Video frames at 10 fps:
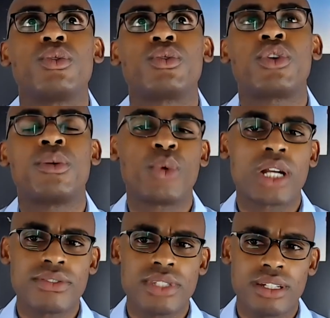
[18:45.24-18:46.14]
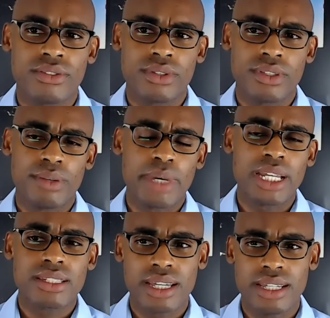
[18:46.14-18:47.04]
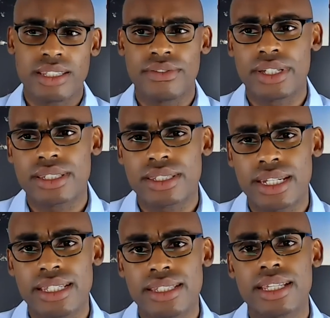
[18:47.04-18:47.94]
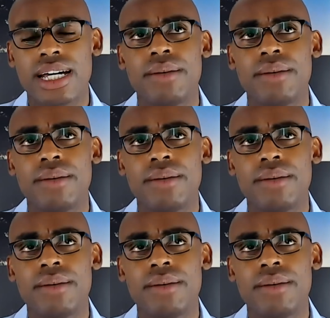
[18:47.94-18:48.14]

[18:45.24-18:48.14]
from what I've seen of the meta-scientific studies,